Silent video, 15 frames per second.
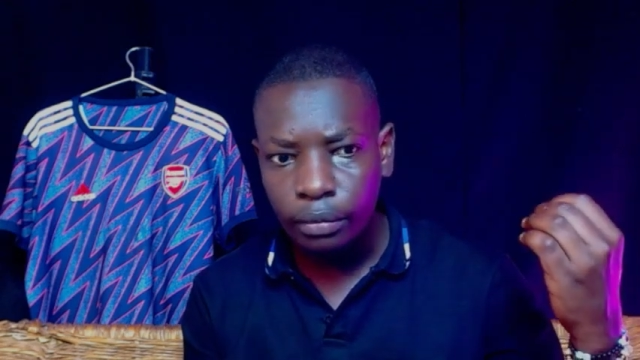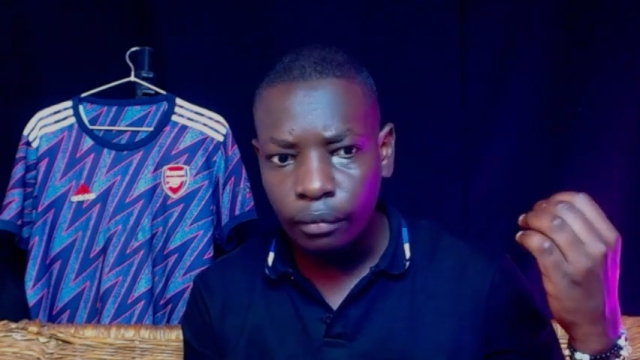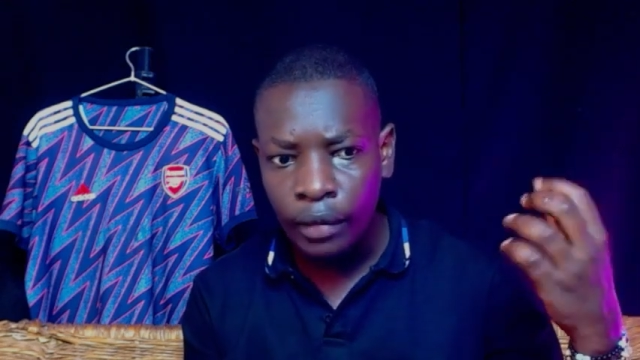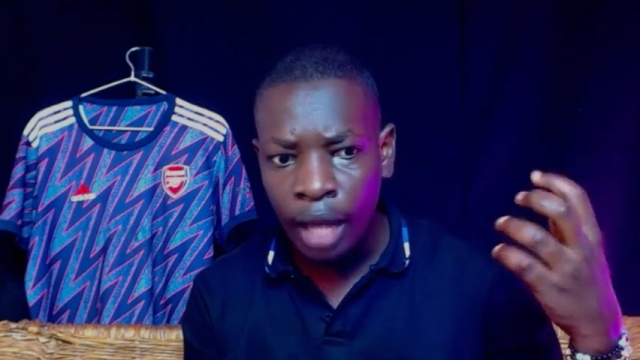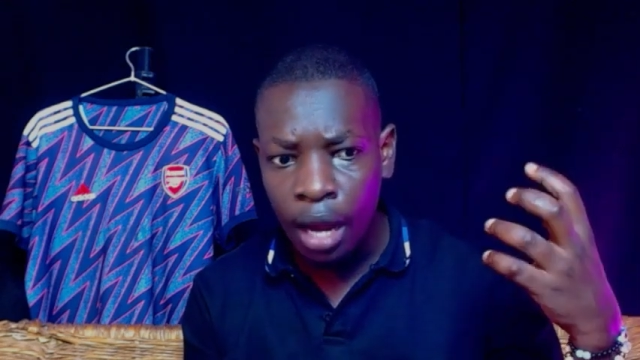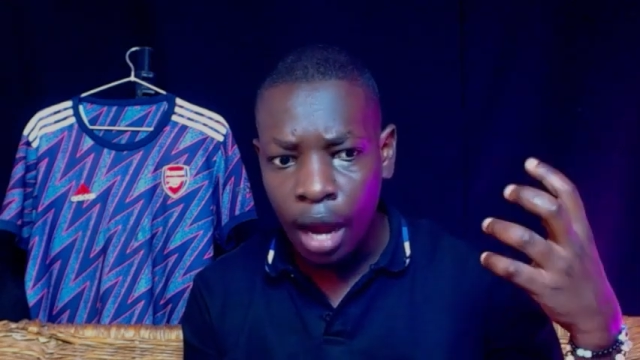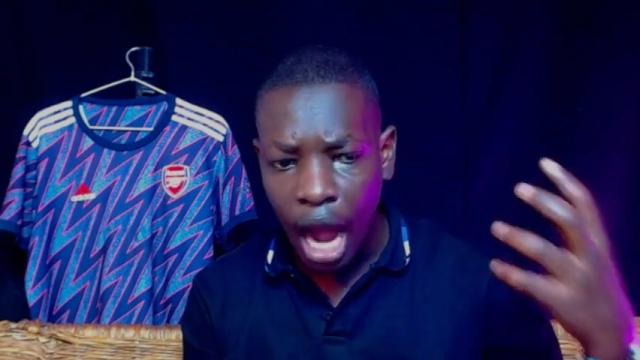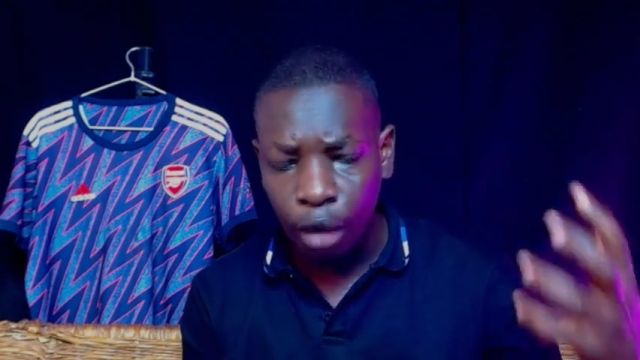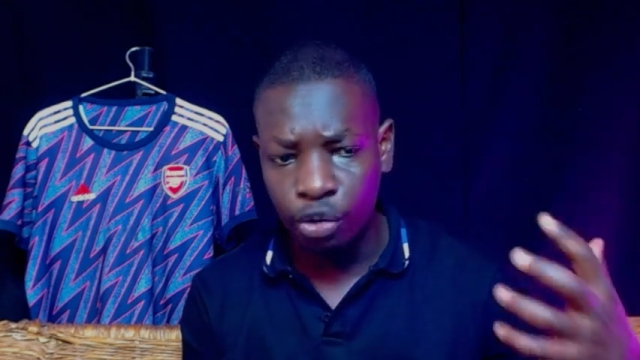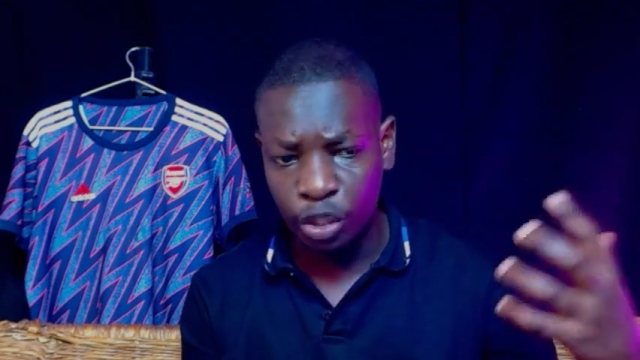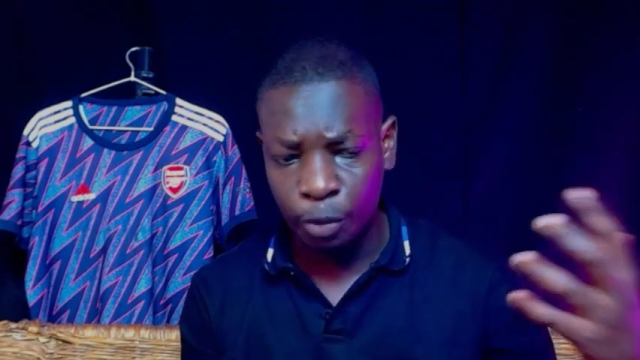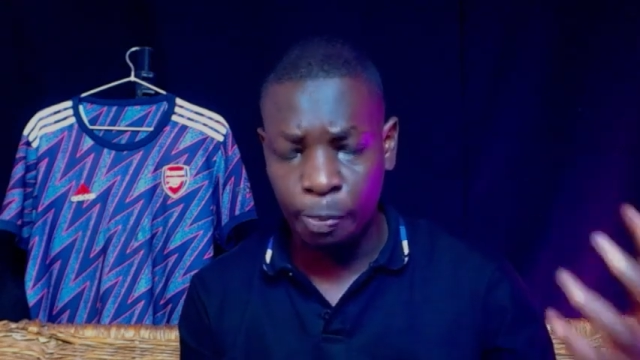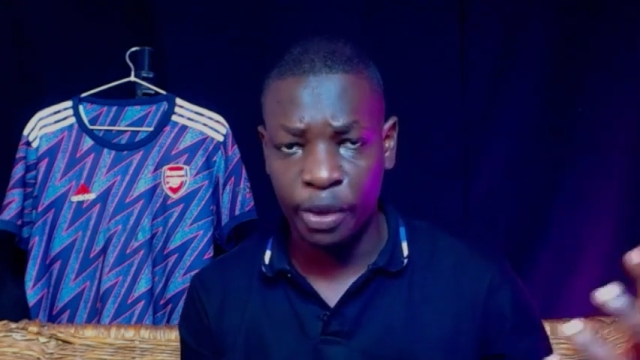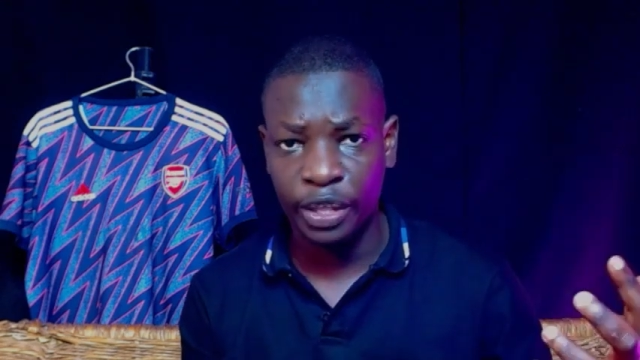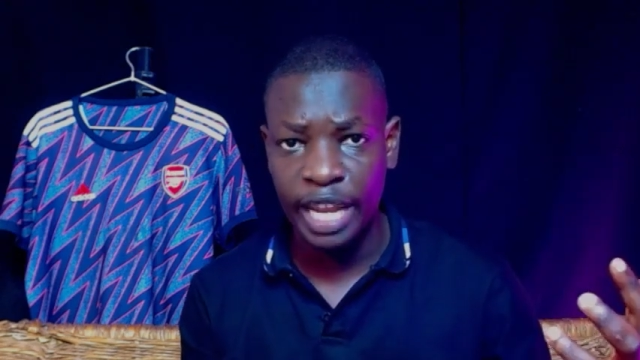across
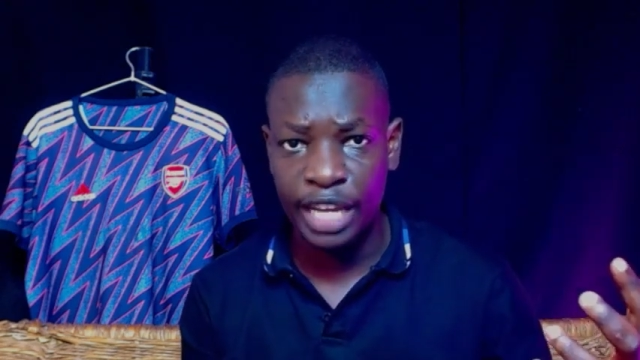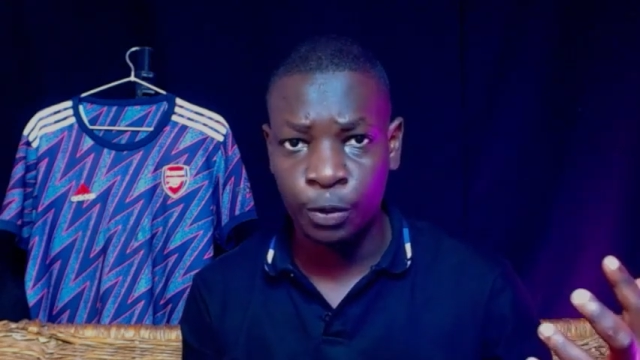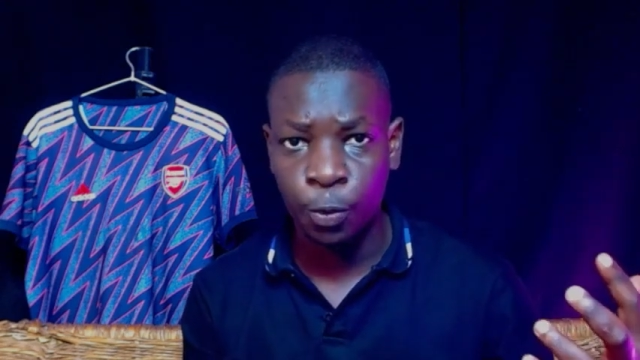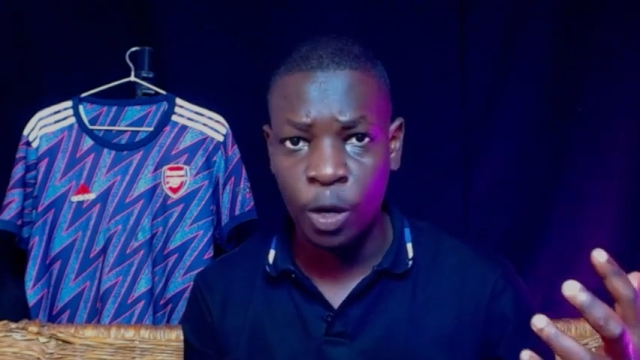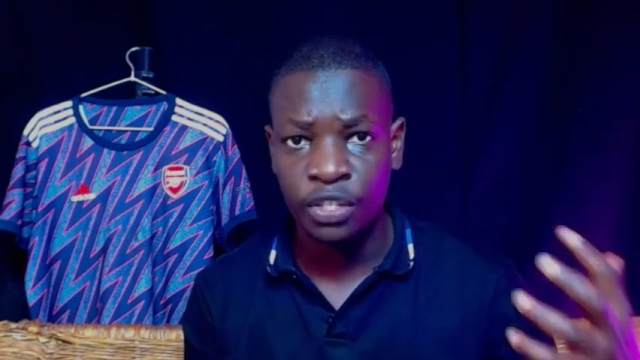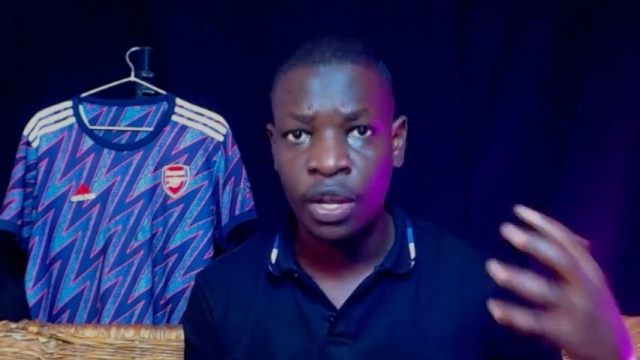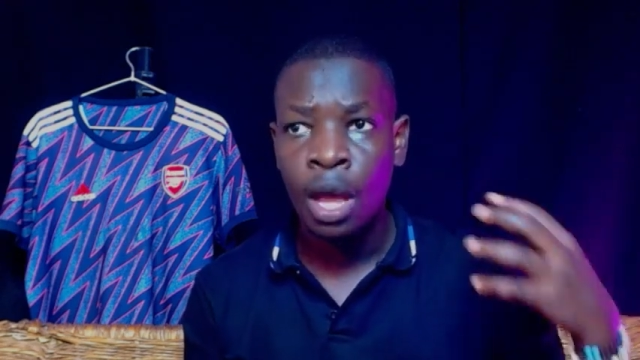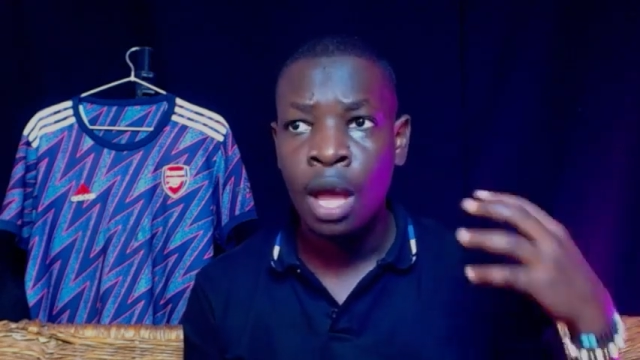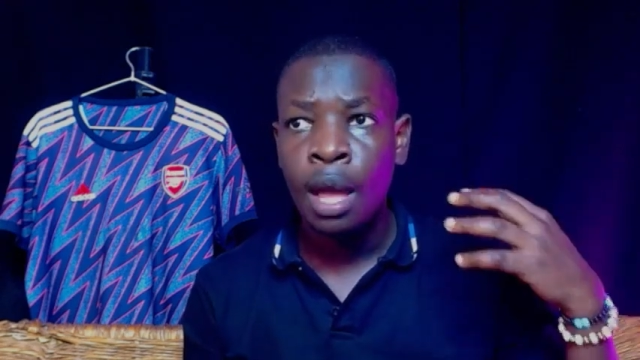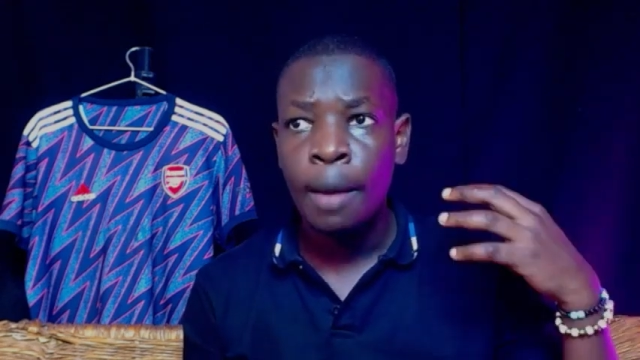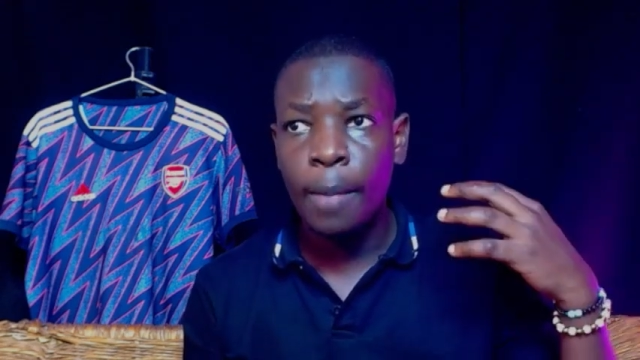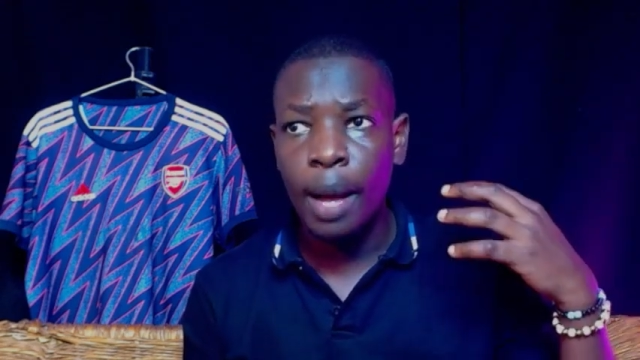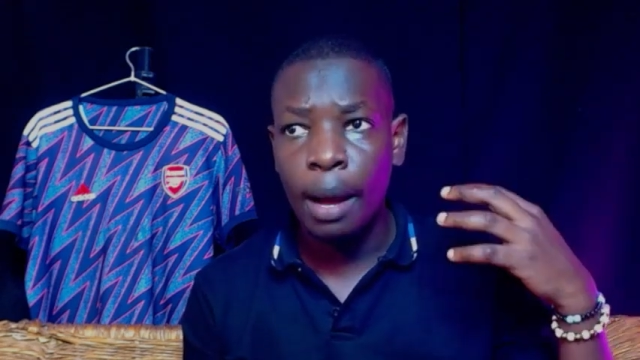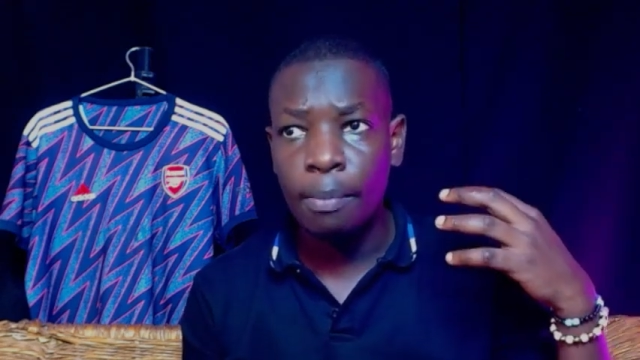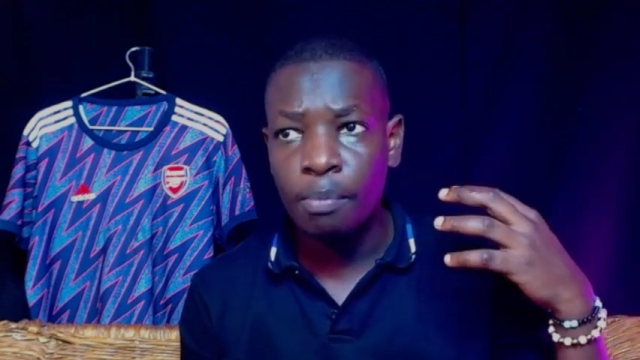both legs was
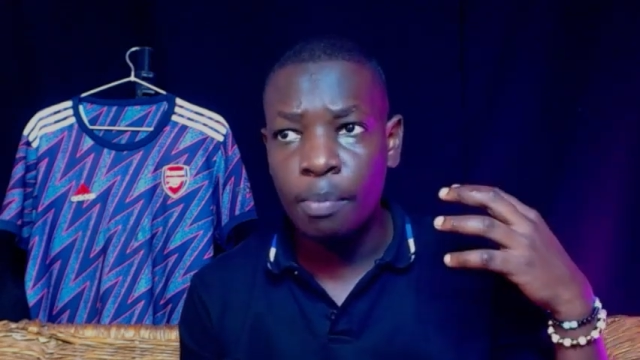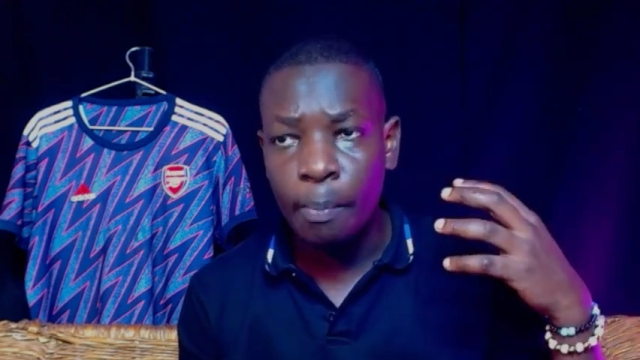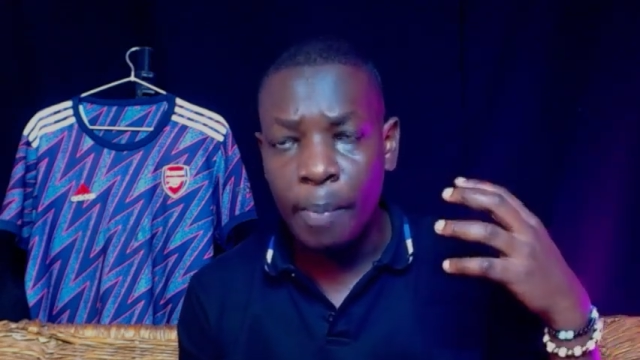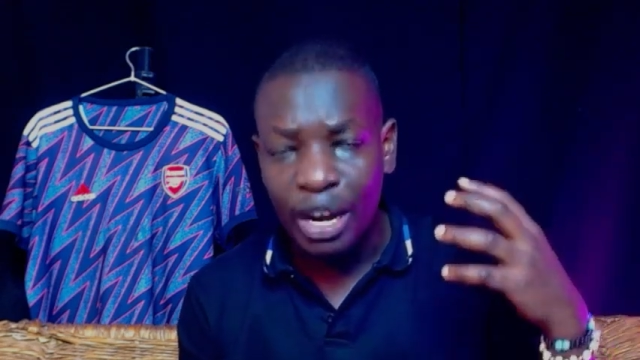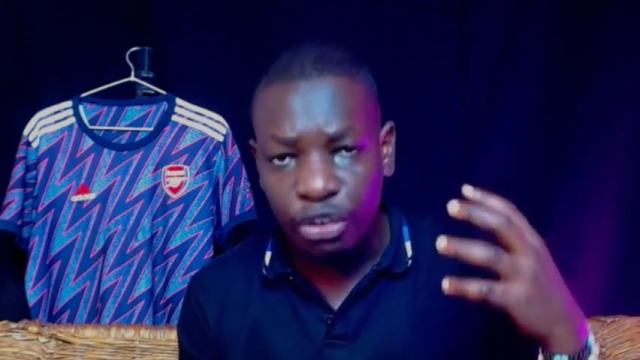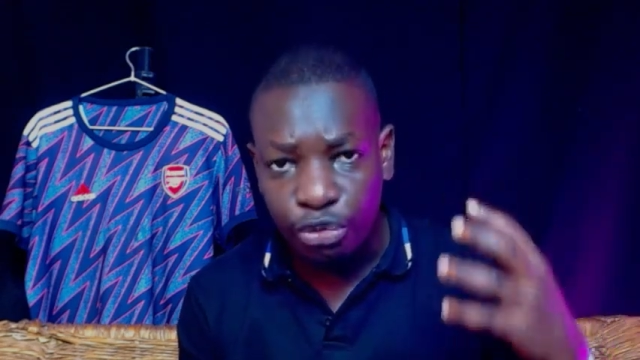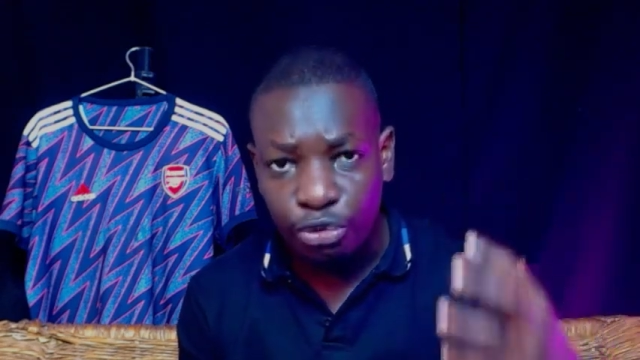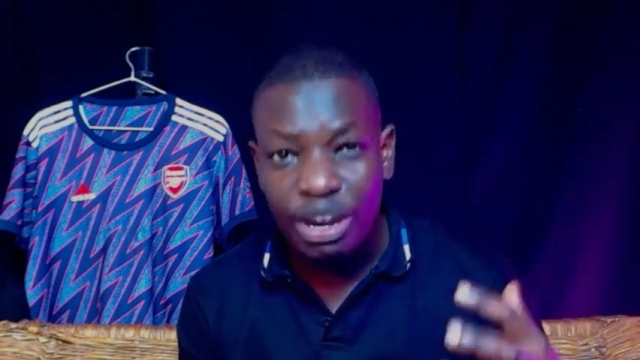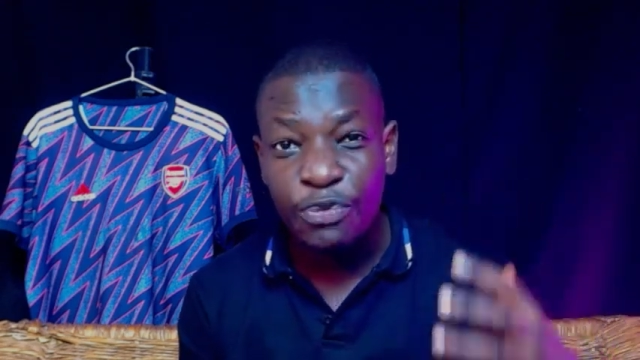Madrid